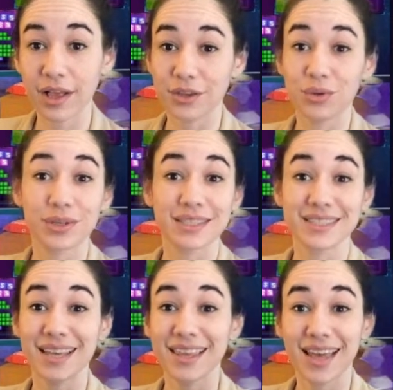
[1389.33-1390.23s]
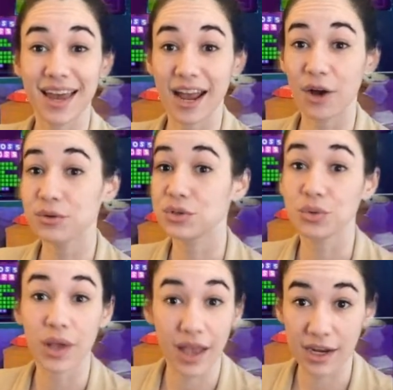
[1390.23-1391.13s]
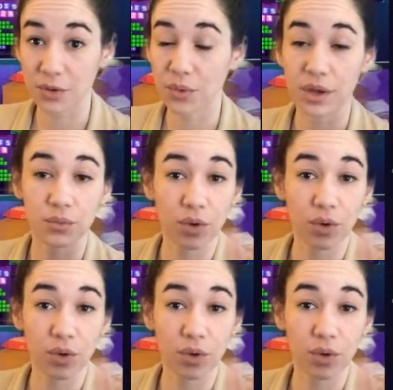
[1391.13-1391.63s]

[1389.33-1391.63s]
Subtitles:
and you can send that out to anyone.